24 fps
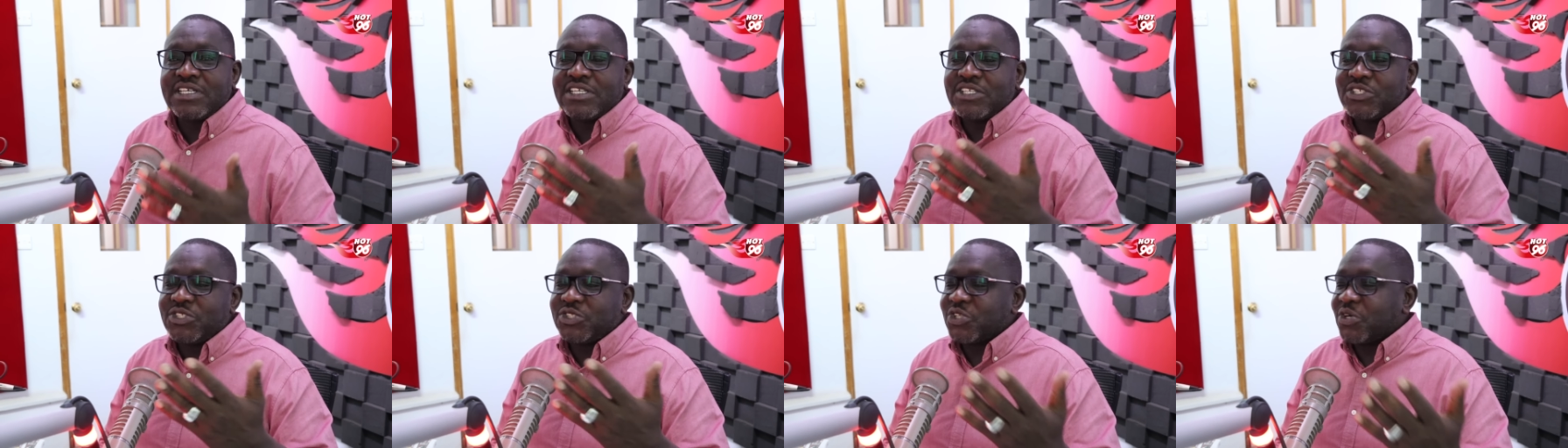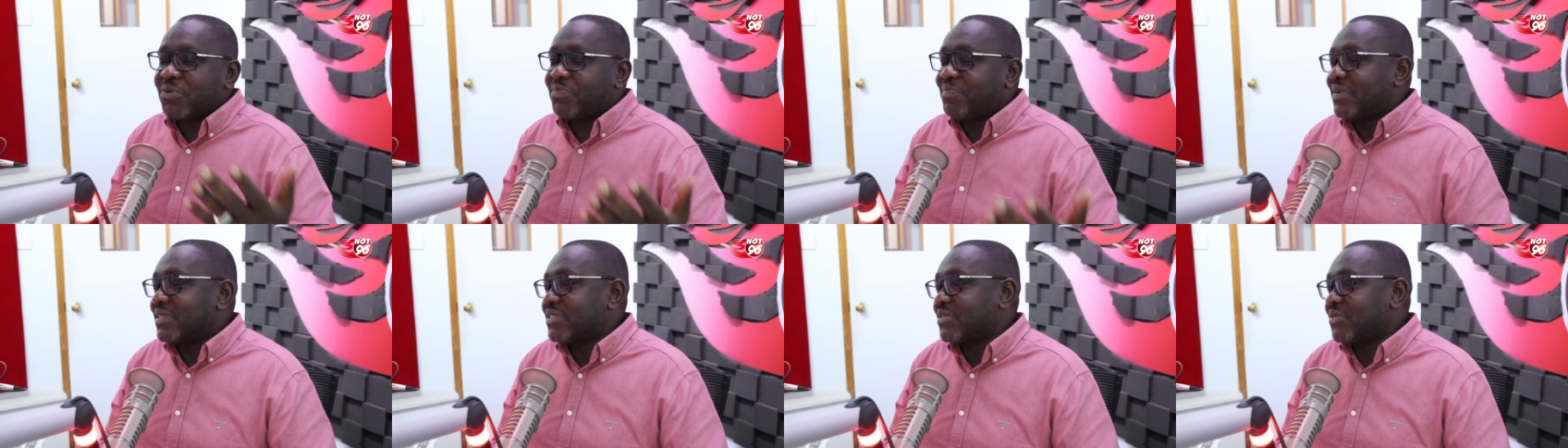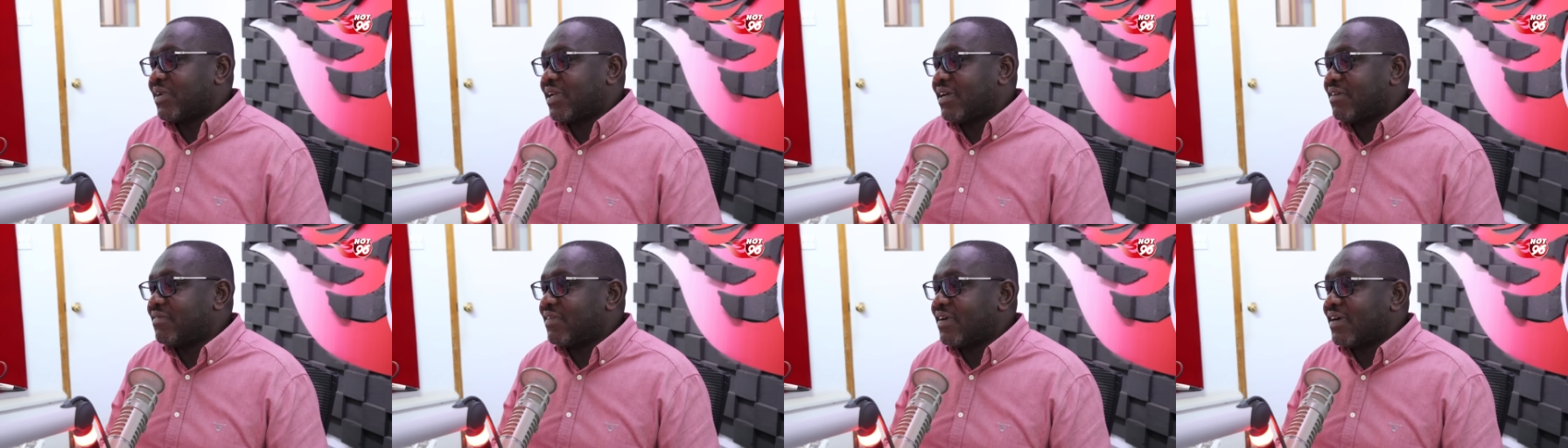in choppers or
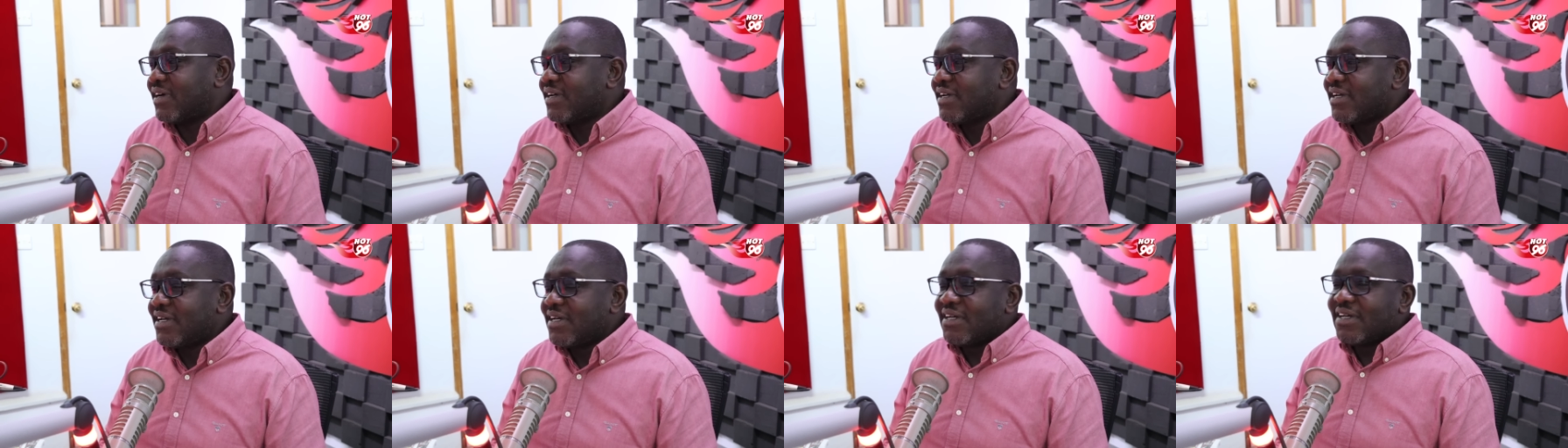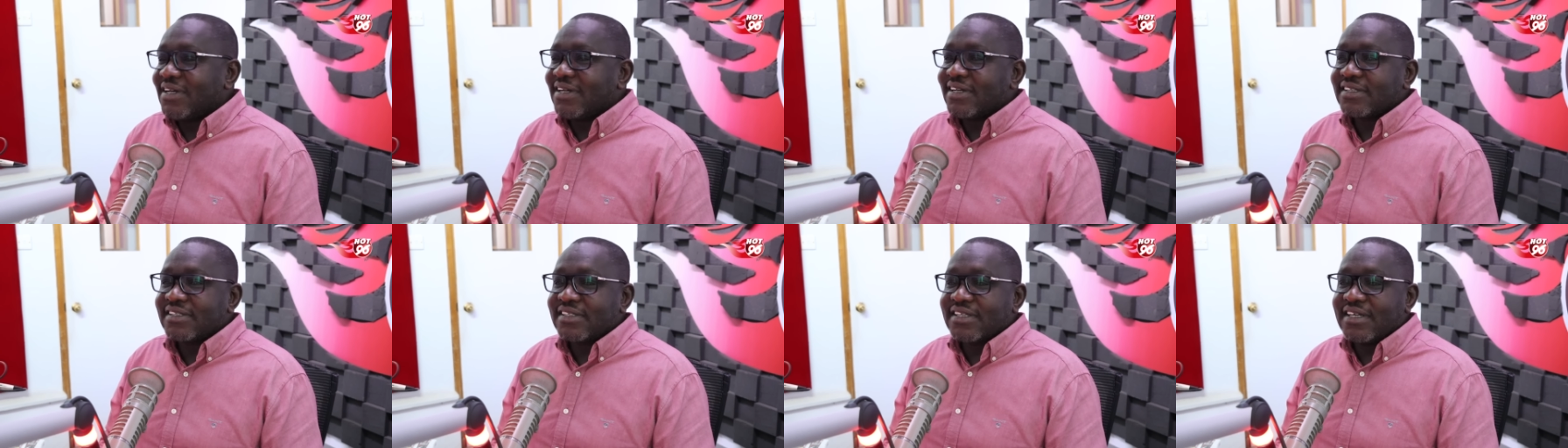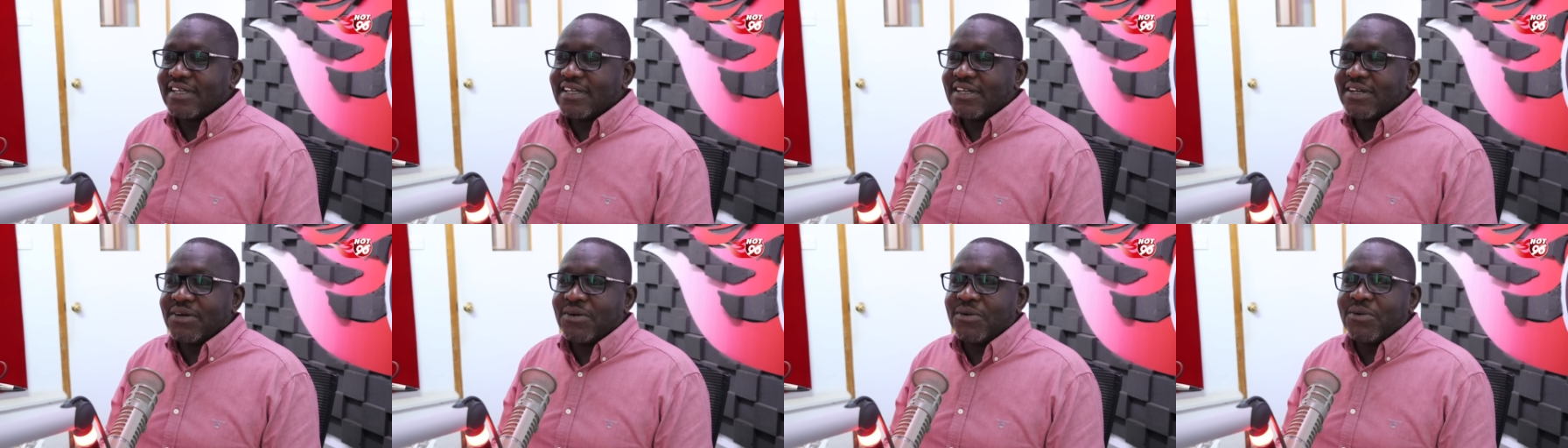whatever,
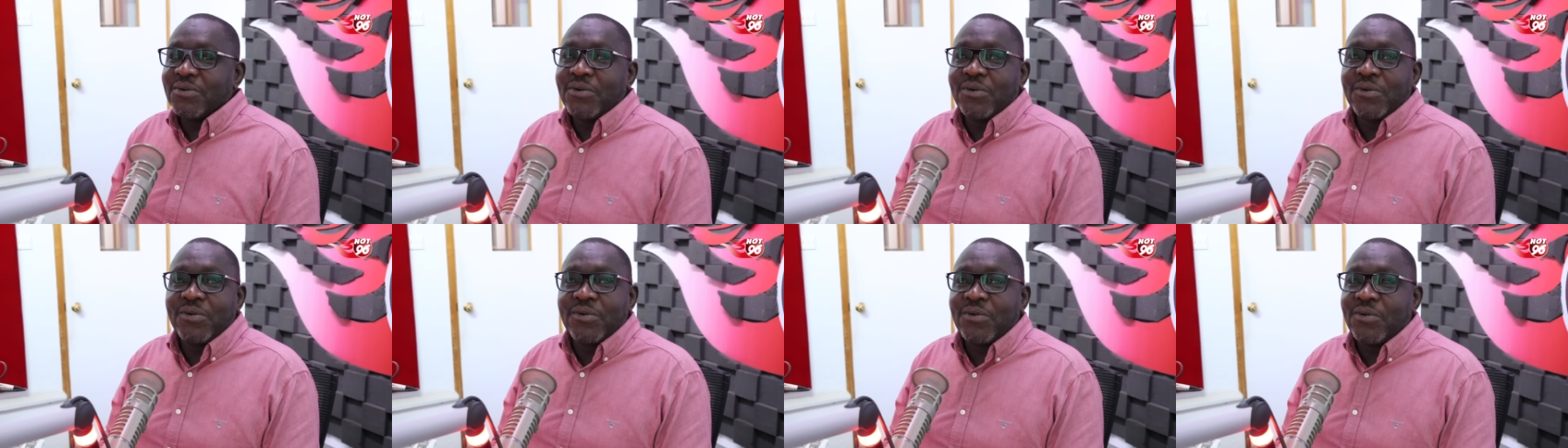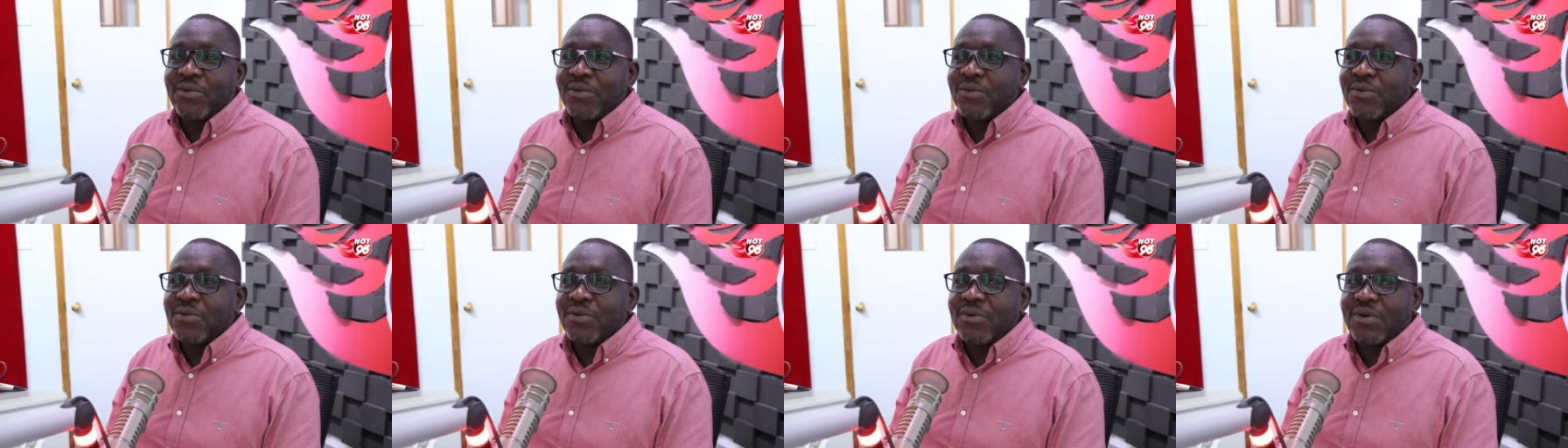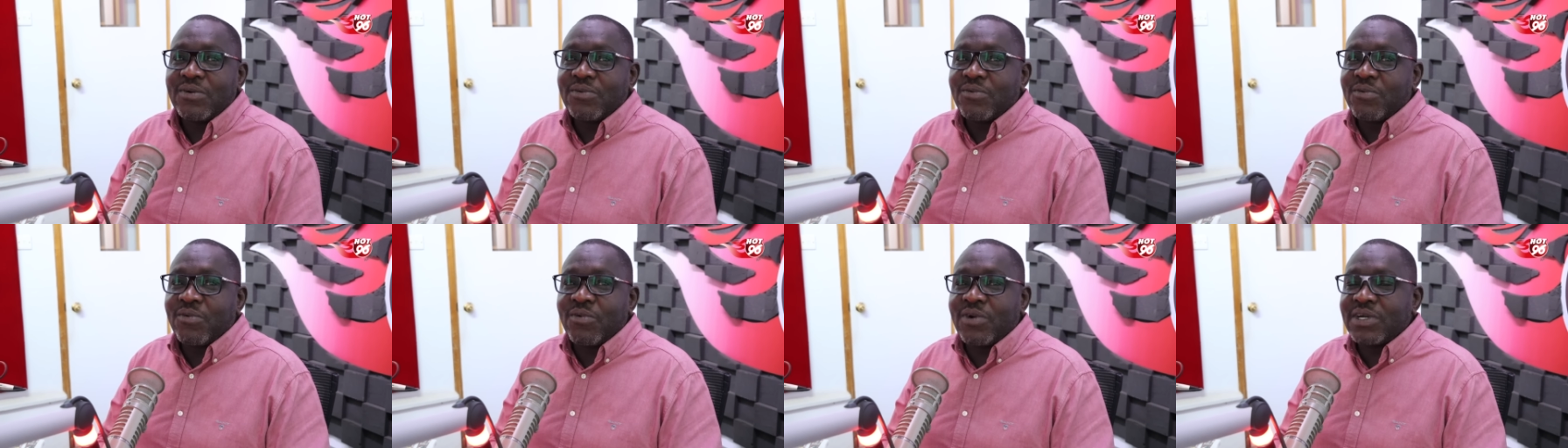
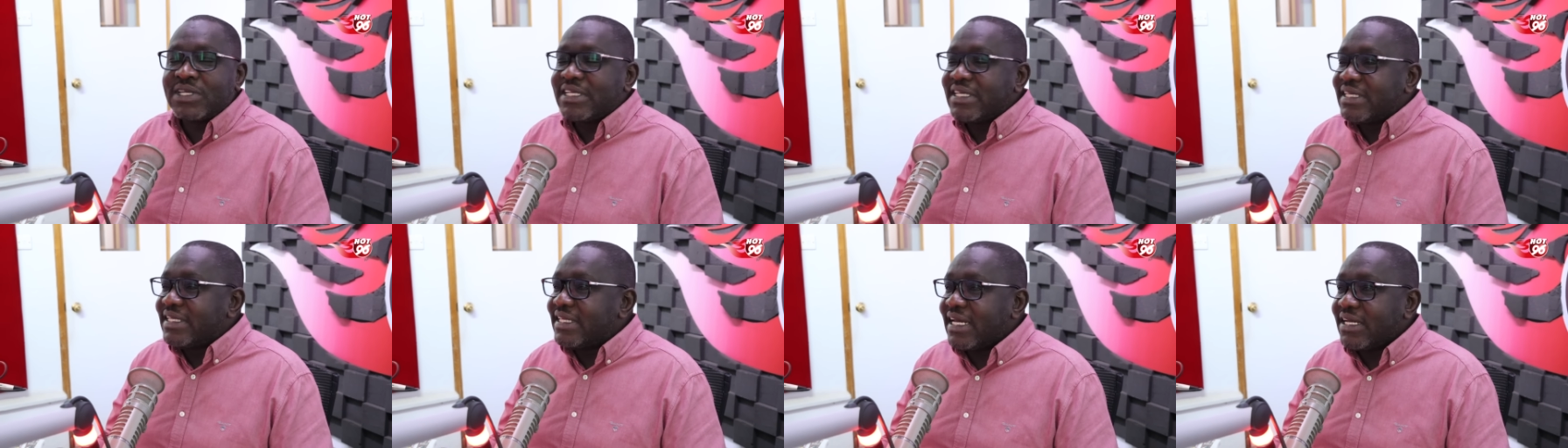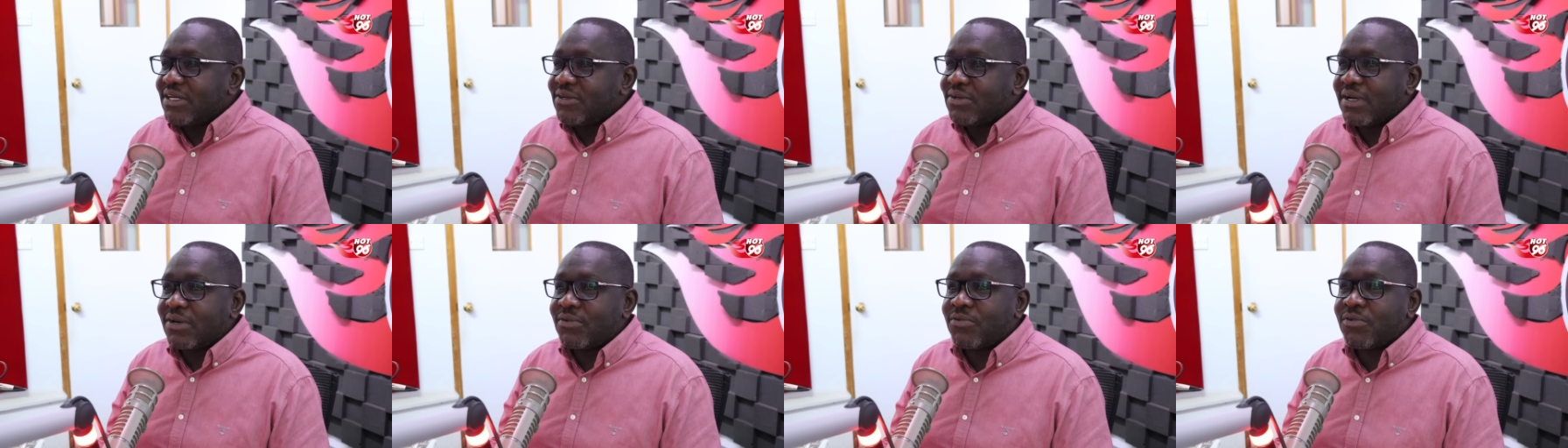what did they do?